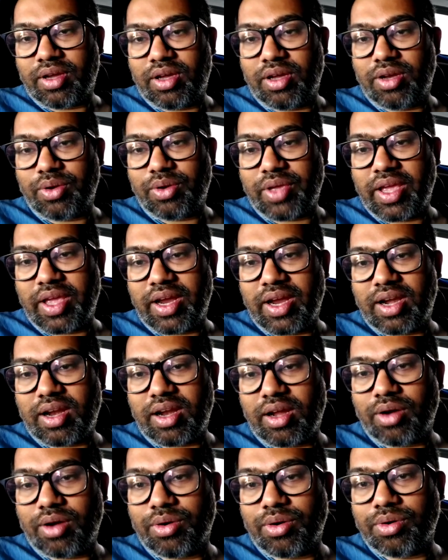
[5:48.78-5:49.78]
looking at
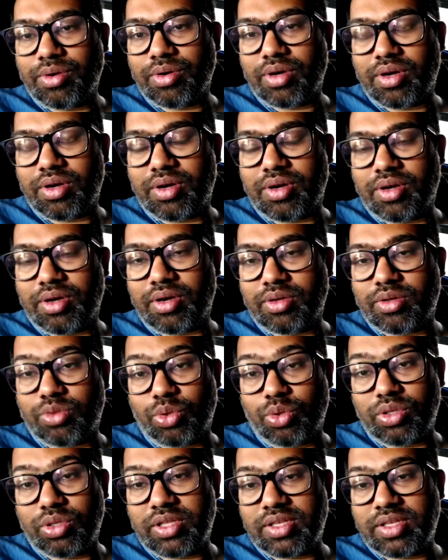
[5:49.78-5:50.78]
how
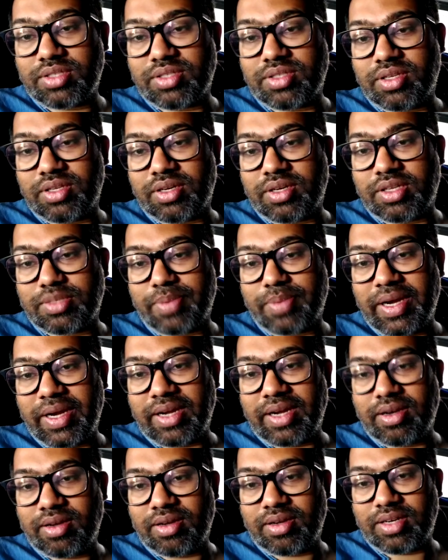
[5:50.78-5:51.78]
though there's
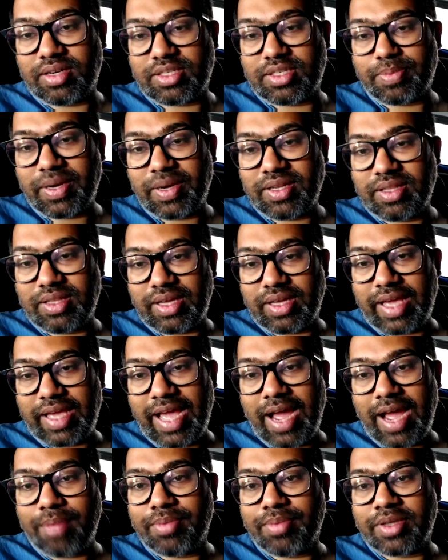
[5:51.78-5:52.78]
despite the
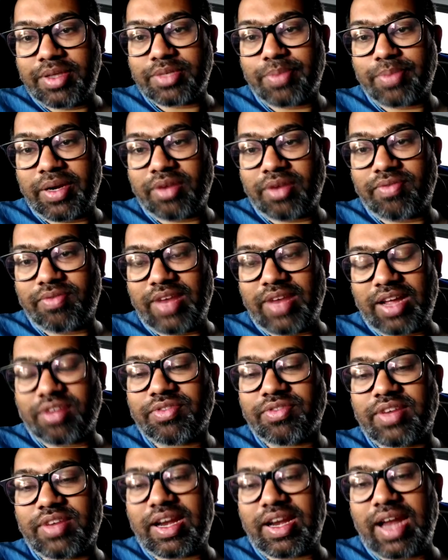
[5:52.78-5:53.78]
gap, despite of lack
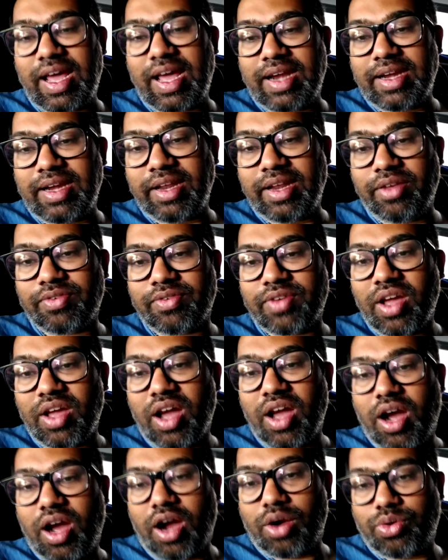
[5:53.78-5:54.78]
of clarity of
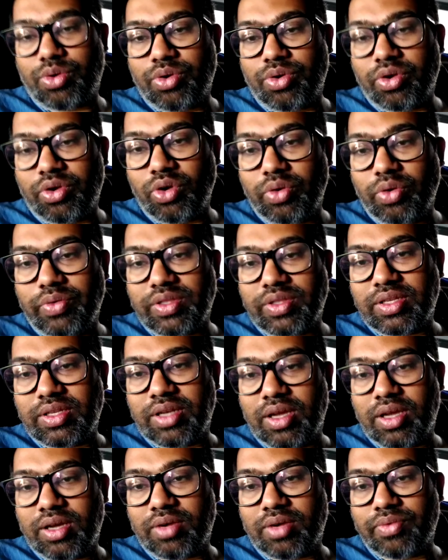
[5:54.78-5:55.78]
how to deal
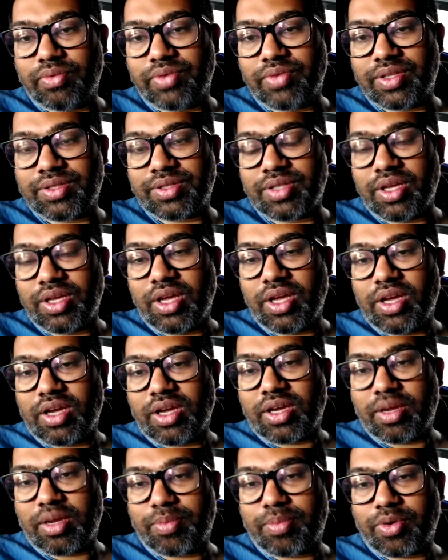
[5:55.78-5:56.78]
with
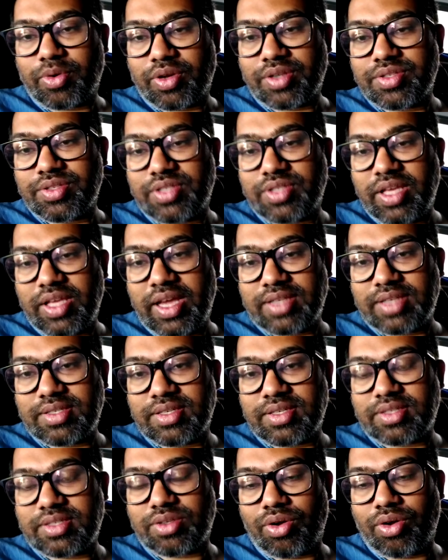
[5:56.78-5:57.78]
cryptocurrency
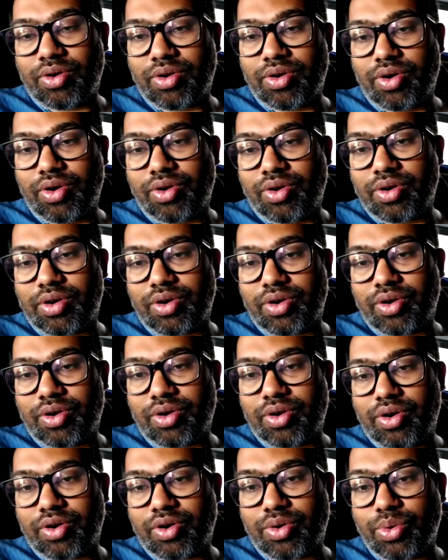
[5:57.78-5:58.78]
assets
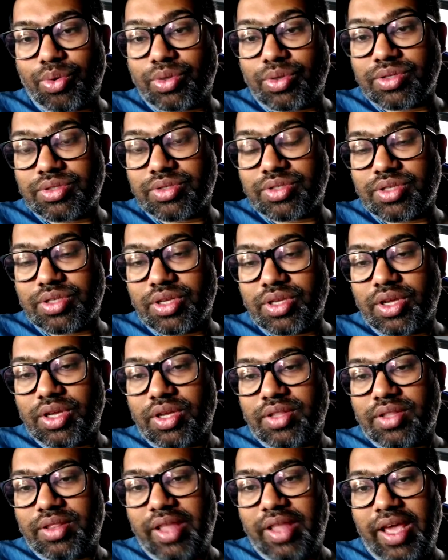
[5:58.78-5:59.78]
or tokens,
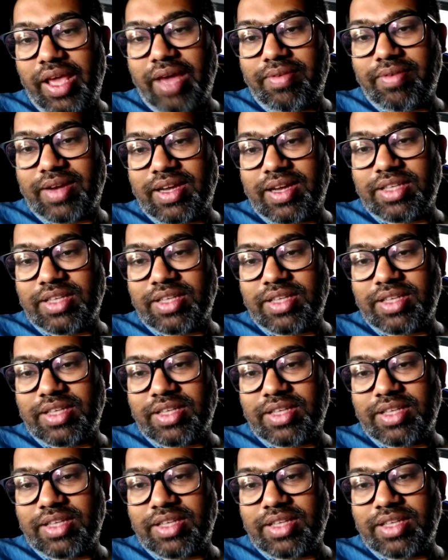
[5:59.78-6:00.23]
they have at